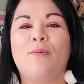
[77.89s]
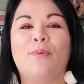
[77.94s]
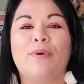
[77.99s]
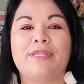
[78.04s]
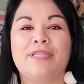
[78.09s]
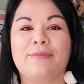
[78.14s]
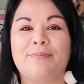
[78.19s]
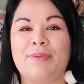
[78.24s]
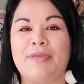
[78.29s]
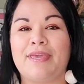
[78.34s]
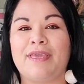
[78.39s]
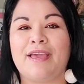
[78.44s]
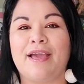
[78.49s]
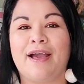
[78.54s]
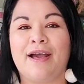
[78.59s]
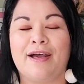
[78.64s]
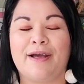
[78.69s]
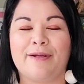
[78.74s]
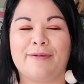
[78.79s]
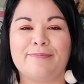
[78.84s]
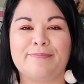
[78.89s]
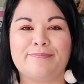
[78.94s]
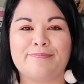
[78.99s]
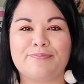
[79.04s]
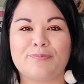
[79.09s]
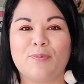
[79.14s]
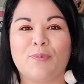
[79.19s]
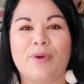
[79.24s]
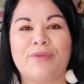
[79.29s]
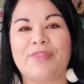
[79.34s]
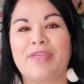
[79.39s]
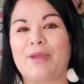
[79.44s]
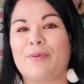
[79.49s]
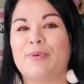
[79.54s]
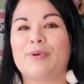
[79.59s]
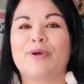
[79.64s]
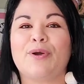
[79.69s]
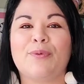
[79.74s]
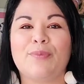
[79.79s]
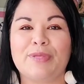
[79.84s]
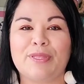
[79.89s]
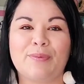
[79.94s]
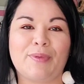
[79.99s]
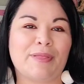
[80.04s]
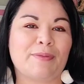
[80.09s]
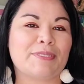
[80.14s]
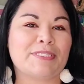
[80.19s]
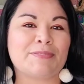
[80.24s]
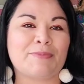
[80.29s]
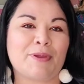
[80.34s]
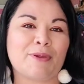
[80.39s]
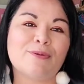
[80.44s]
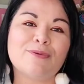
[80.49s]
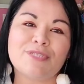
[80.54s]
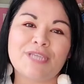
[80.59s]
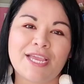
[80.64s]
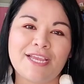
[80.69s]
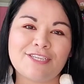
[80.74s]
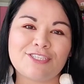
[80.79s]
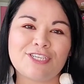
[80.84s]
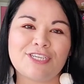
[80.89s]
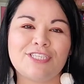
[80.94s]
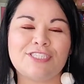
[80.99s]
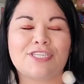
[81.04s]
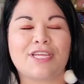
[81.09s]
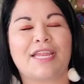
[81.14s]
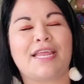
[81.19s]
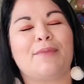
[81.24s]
Will it be um, one that will go really well into my rotation?